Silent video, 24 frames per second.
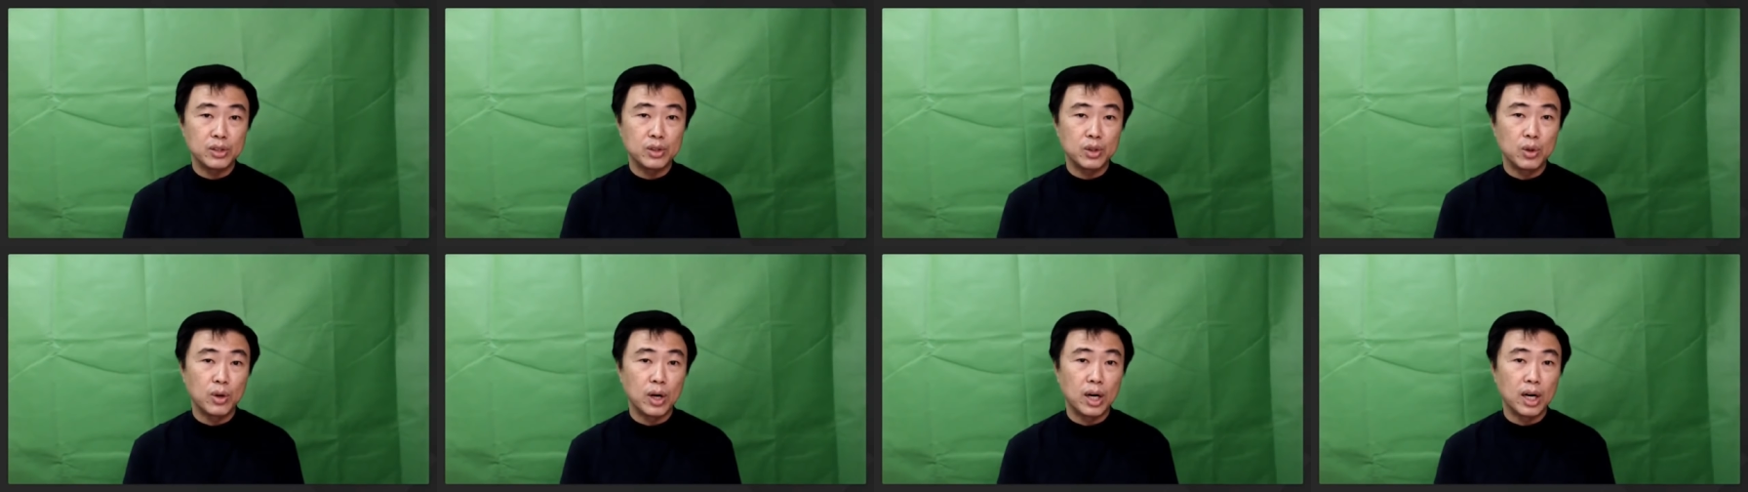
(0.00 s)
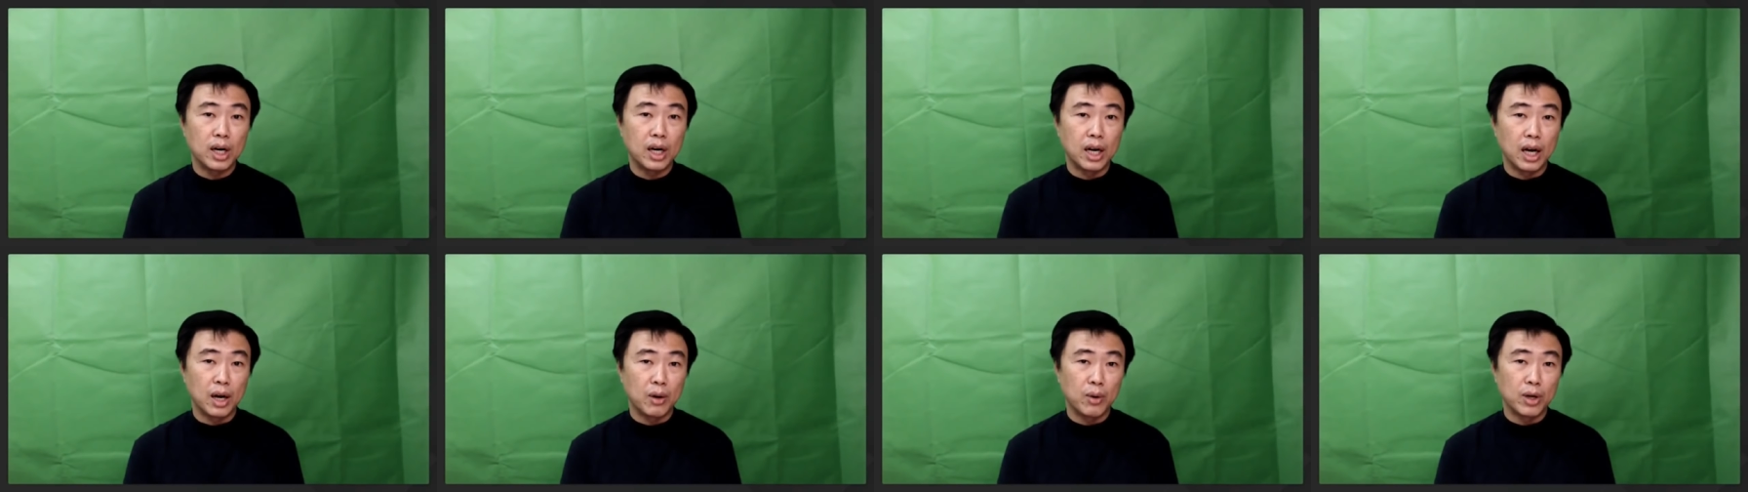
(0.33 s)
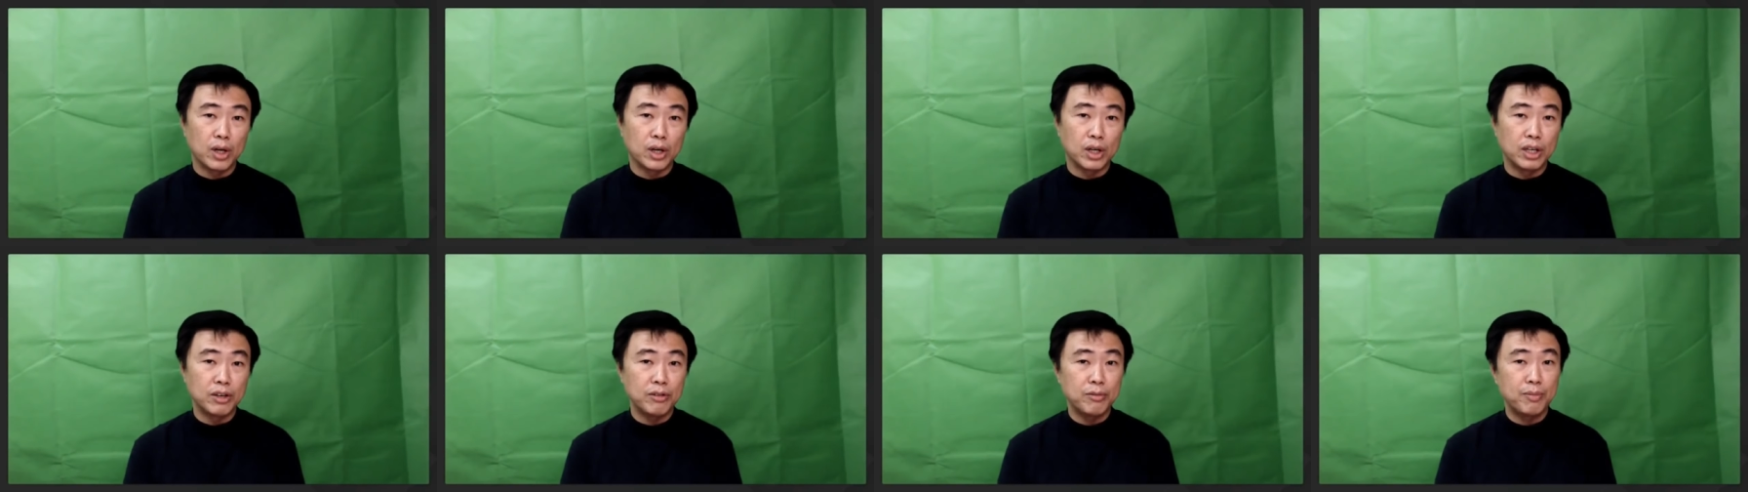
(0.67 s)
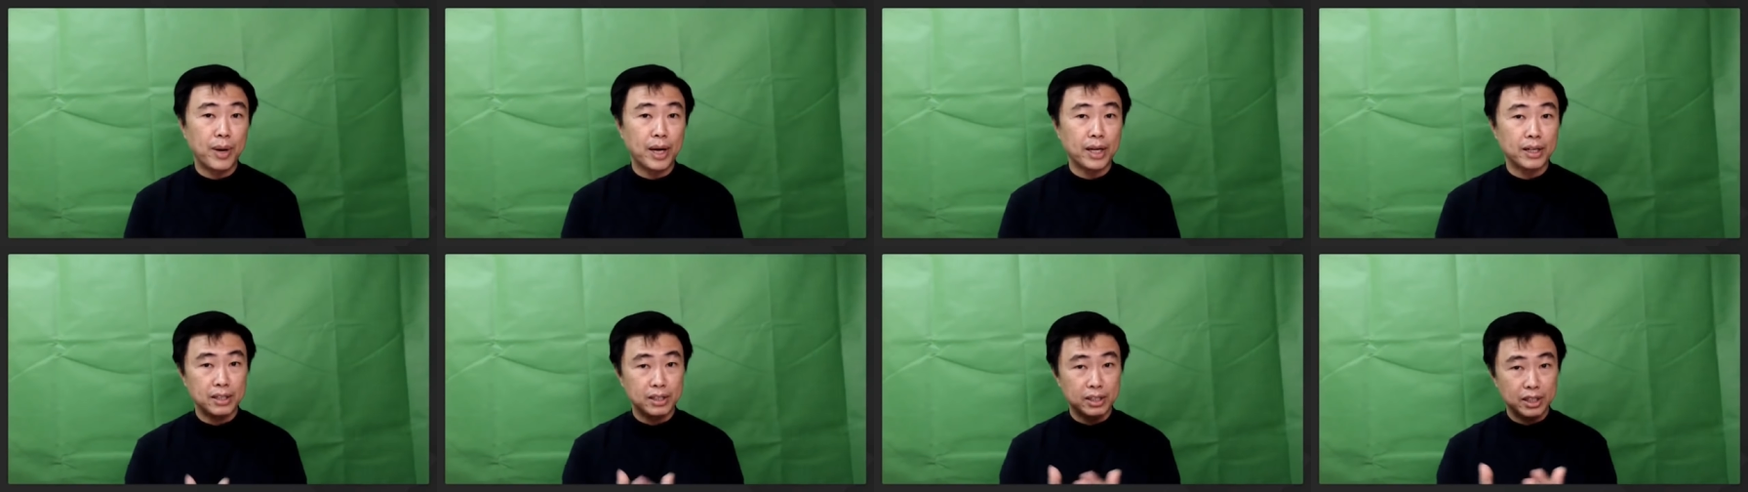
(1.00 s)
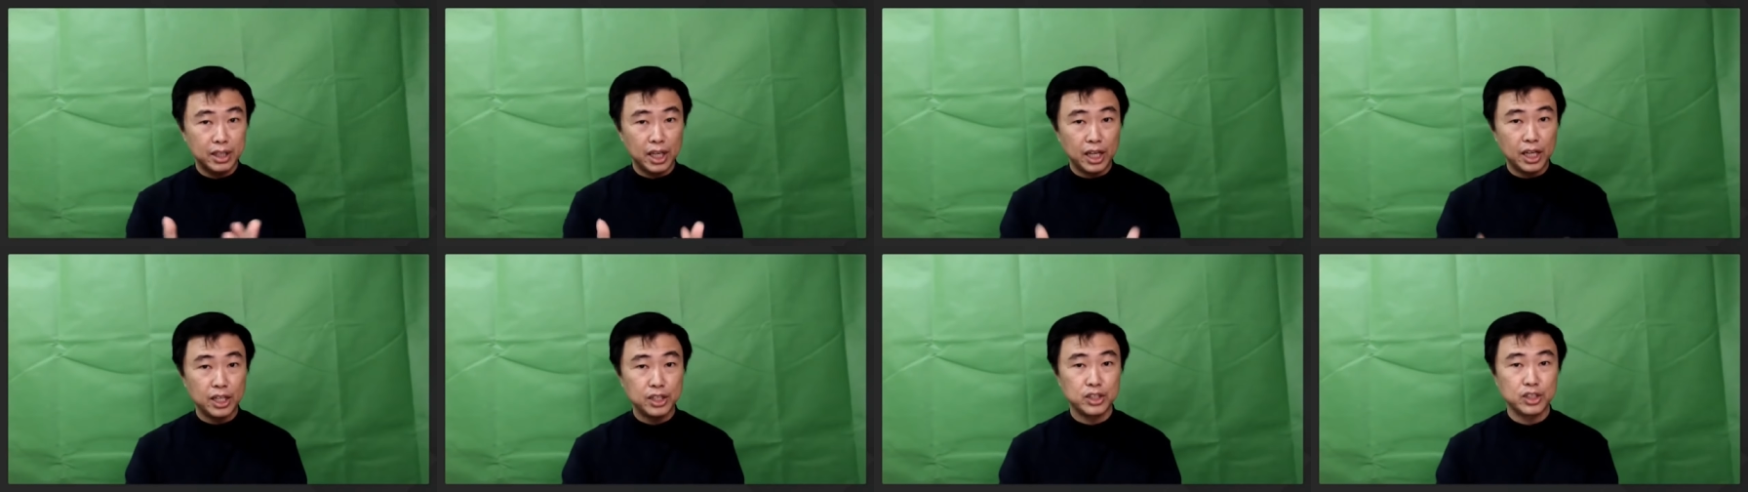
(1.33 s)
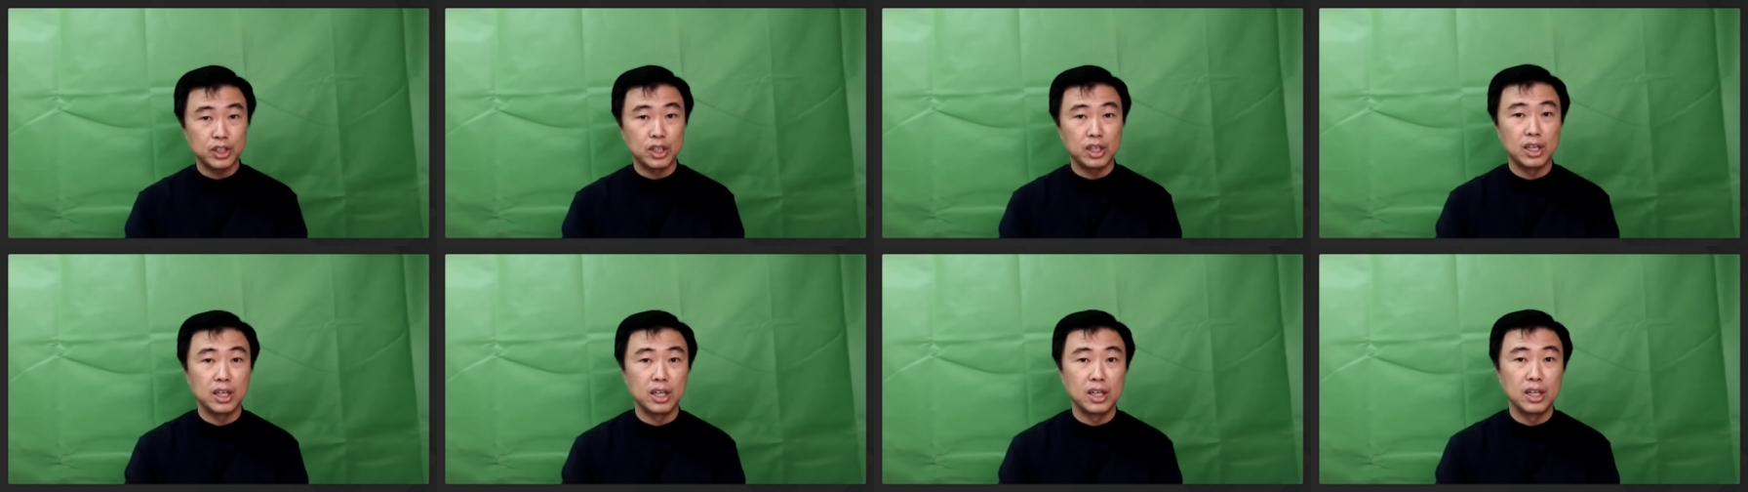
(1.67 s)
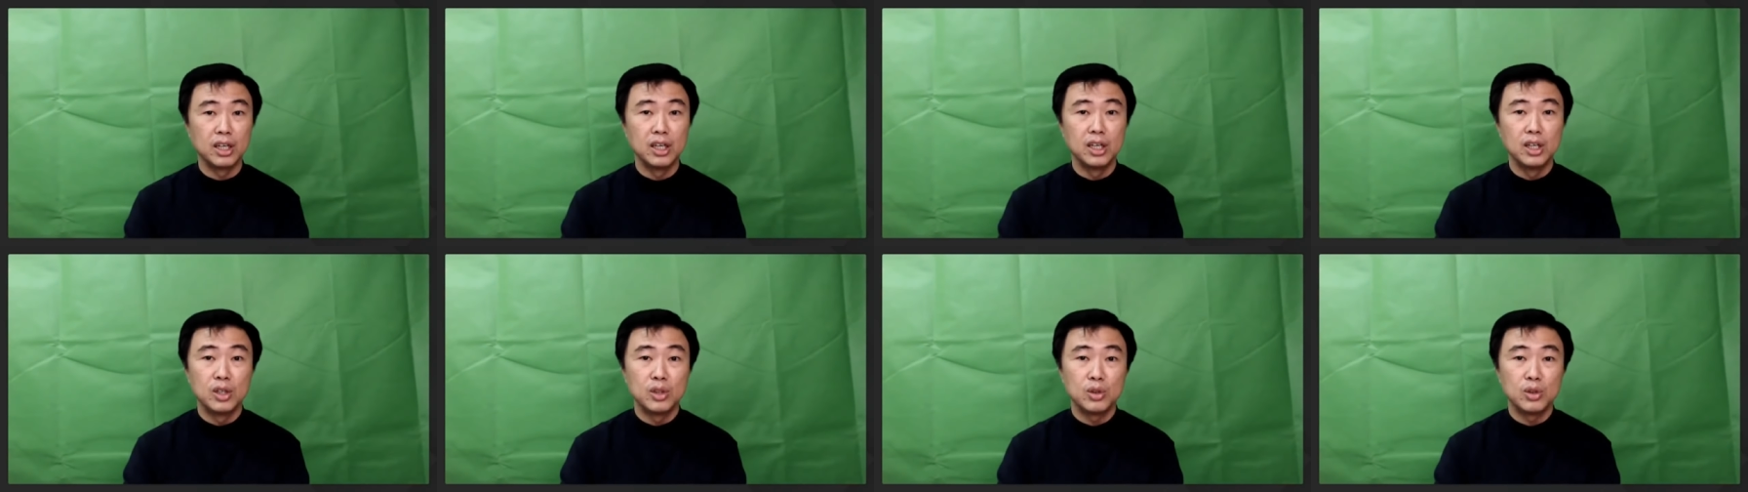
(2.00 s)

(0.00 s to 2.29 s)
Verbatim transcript: So uh, I want to give back the stage uh,